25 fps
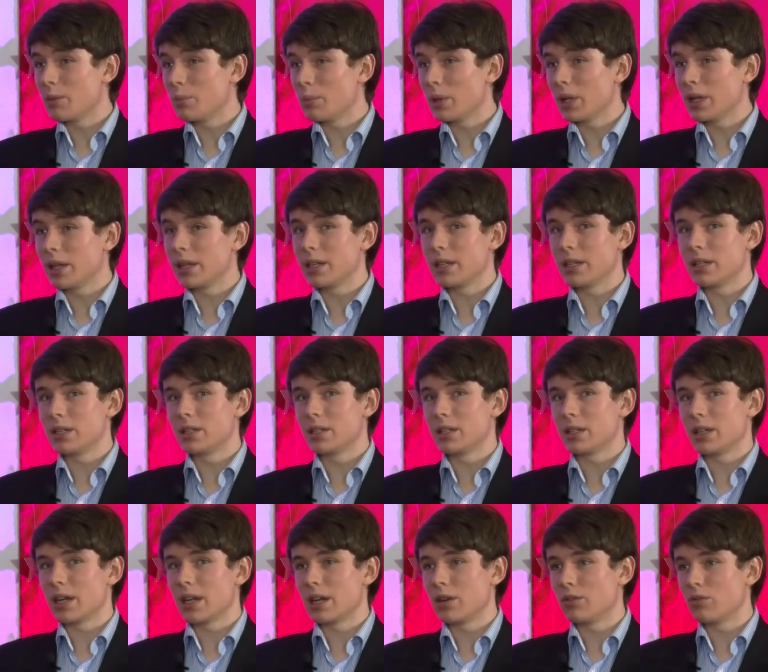ability
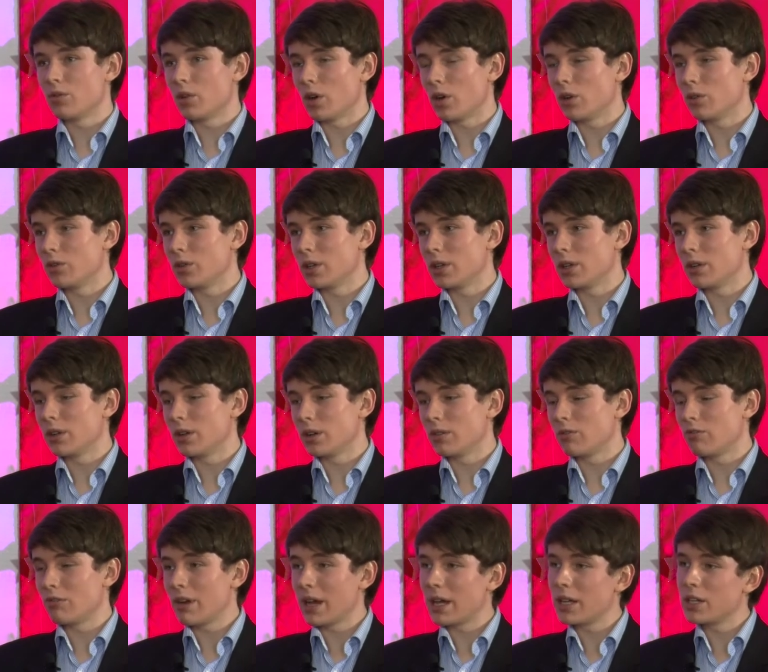to get involved in a
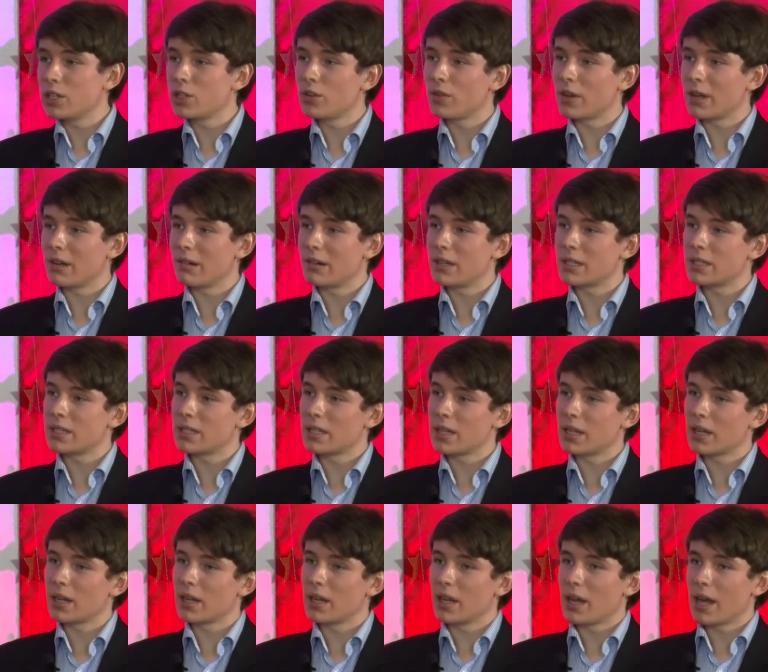range of areas
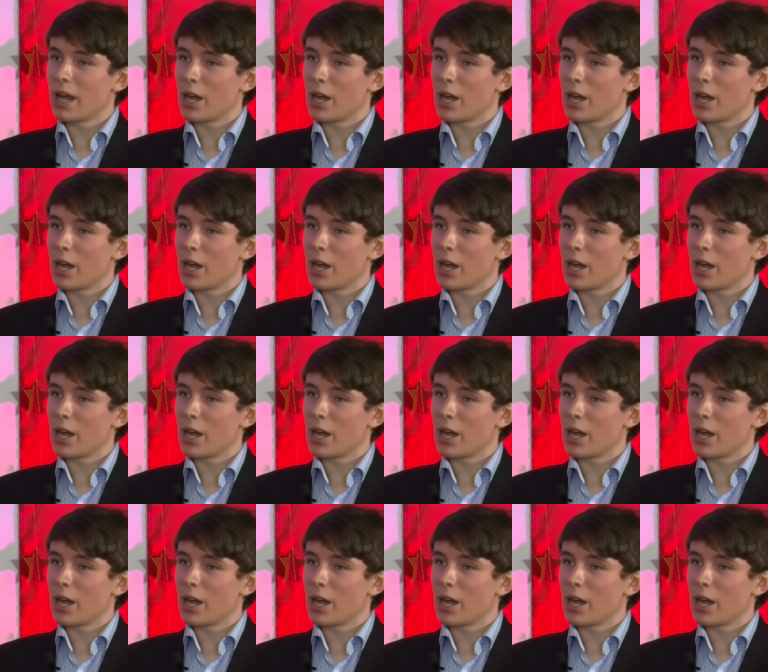that